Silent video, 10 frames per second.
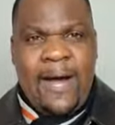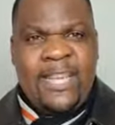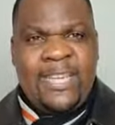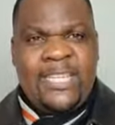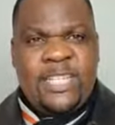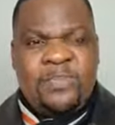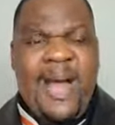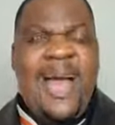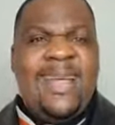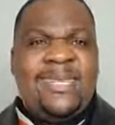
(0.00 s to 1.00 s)
He
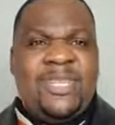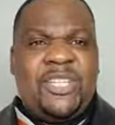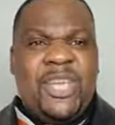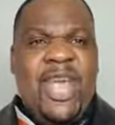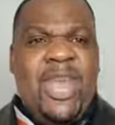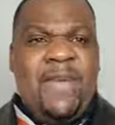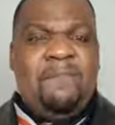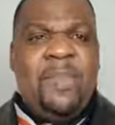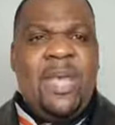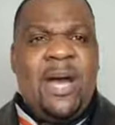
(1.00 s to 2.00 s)
despised the
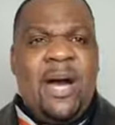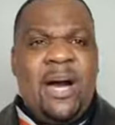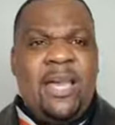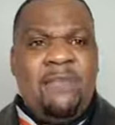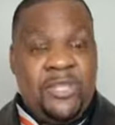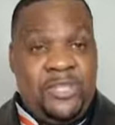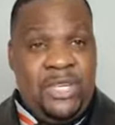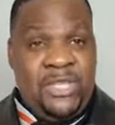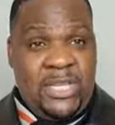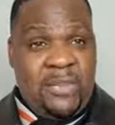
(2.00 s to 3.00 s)
shame. Even
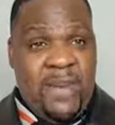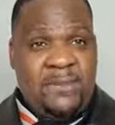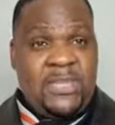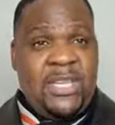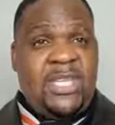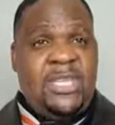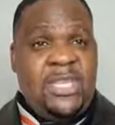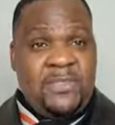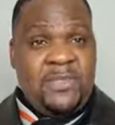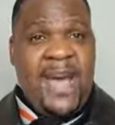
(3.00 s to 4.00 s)
Jesus, the Bible says he
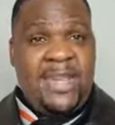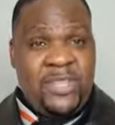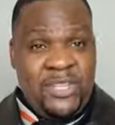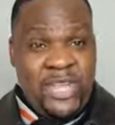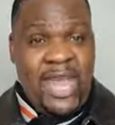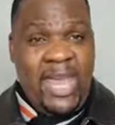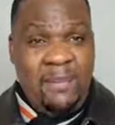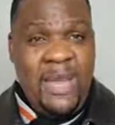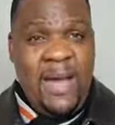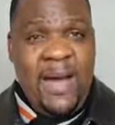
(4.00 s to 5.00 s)
despised the
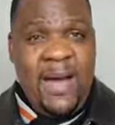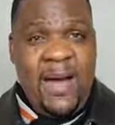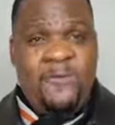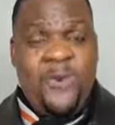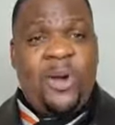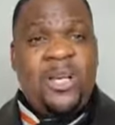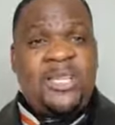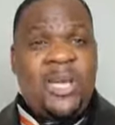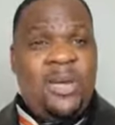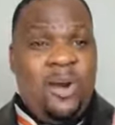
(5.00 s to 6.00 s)
shame,
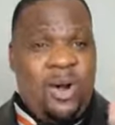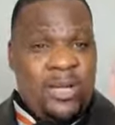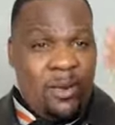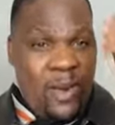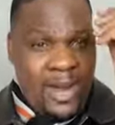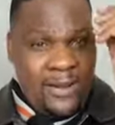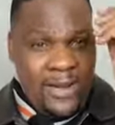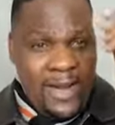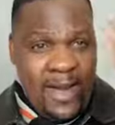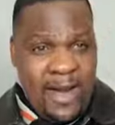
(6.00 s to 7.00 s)
focusing on the what?
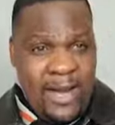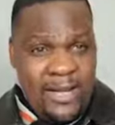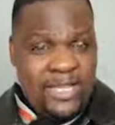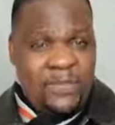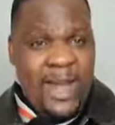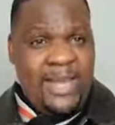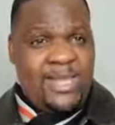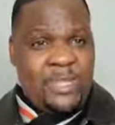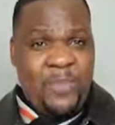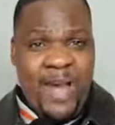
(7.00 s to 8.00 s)
He
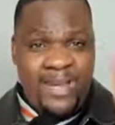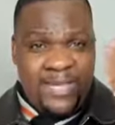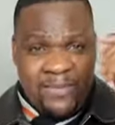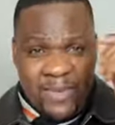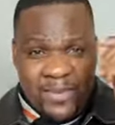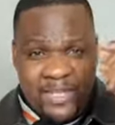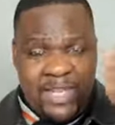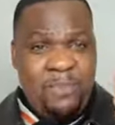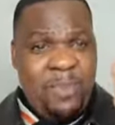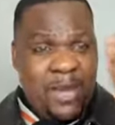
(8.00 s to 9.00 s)
despised the
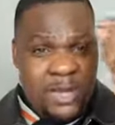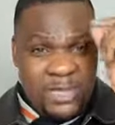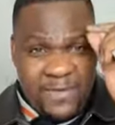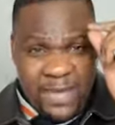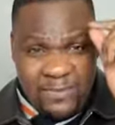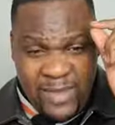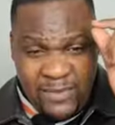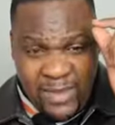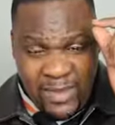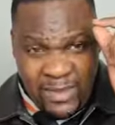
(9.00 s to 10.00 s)
shame because of
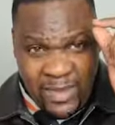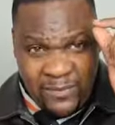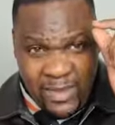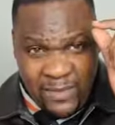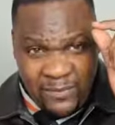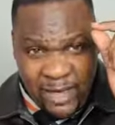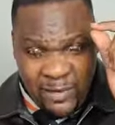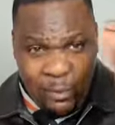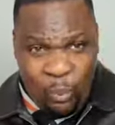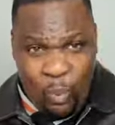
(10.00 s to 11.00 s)
the
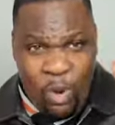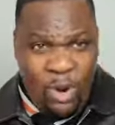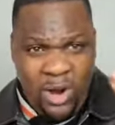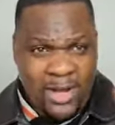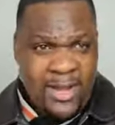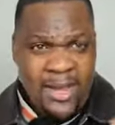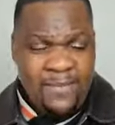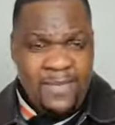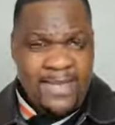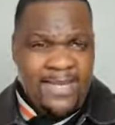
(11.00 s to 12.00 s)
reward
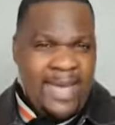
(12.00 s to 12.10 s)
that